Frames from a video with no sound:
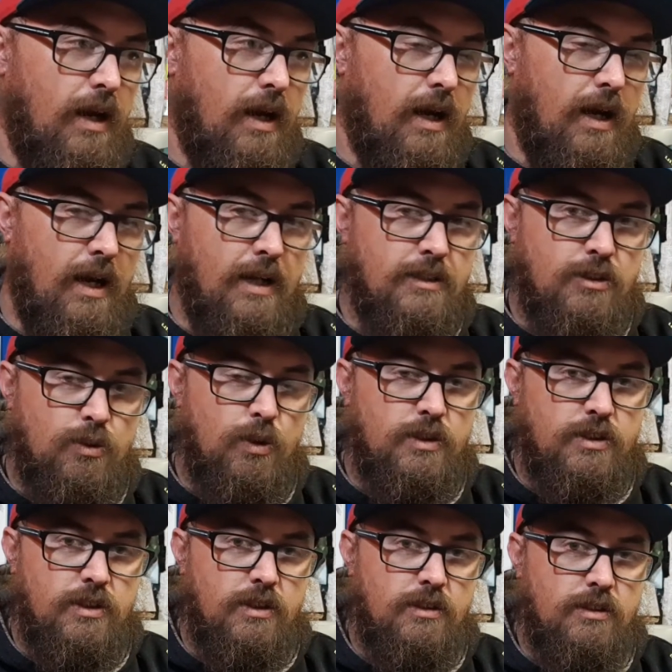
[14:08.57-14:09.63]
ask
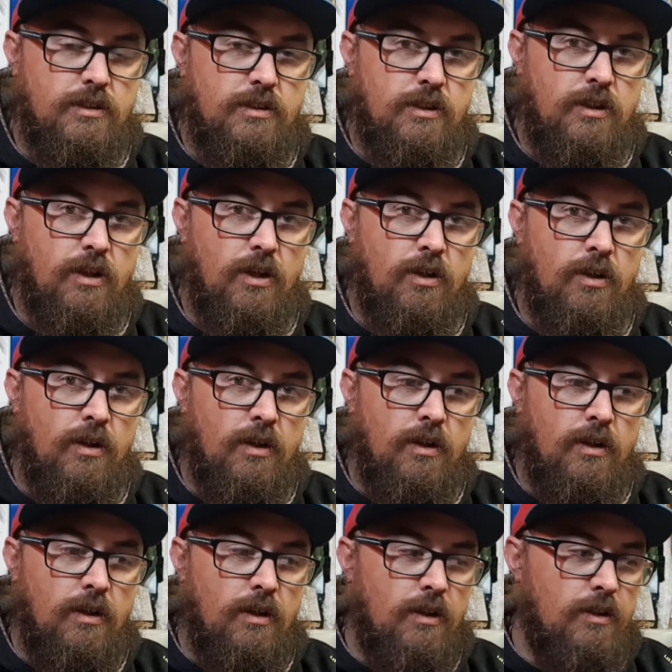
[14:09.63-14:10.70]
questions. You know,
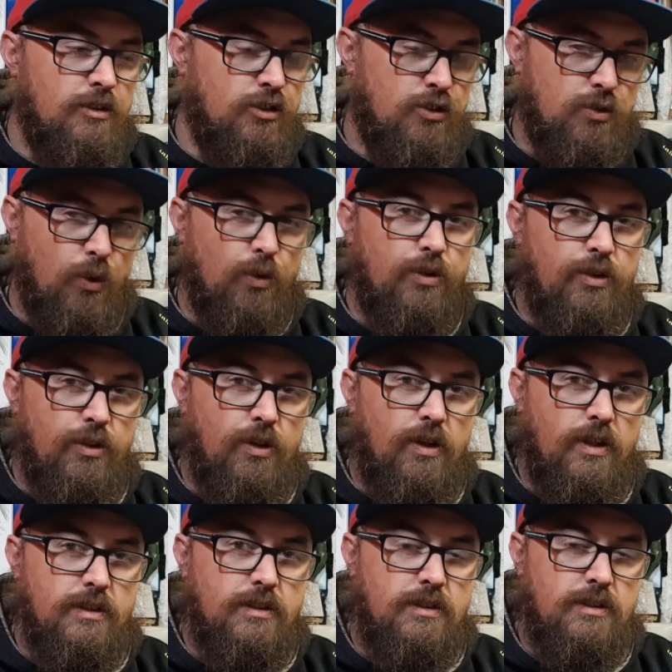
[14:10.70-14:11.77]

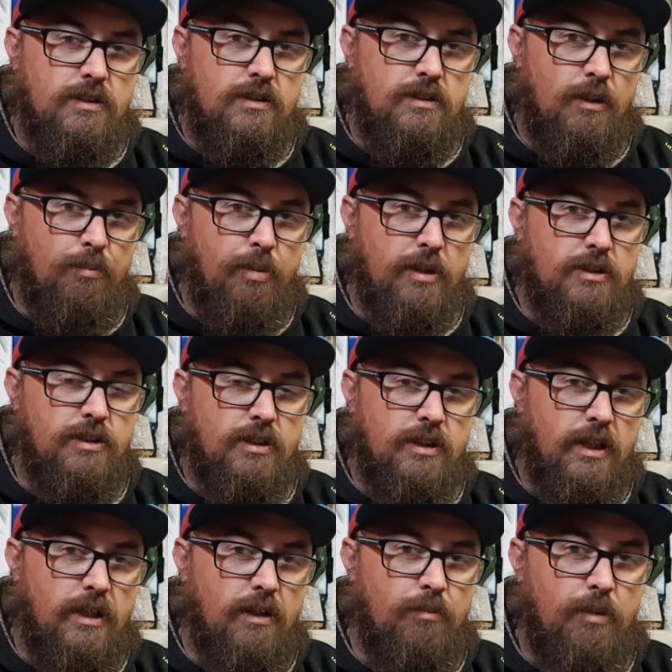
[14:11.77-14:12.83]
scrutinize the picture
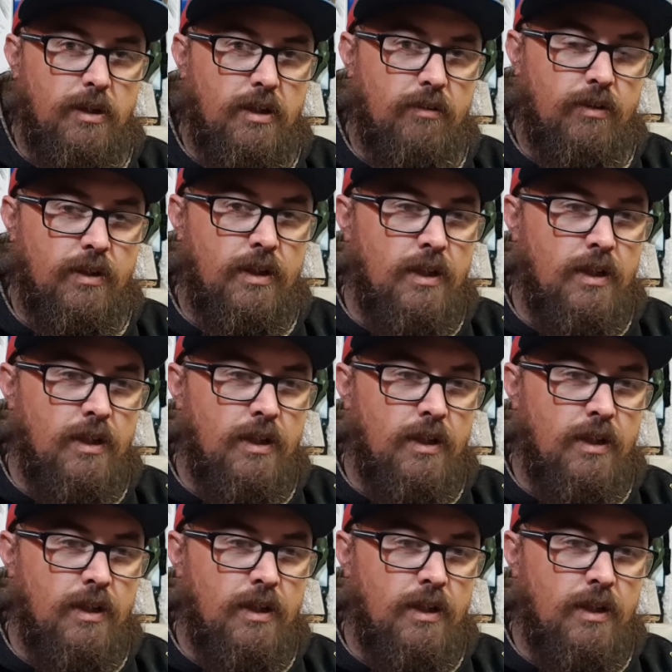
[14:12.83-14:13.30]
that you've been given,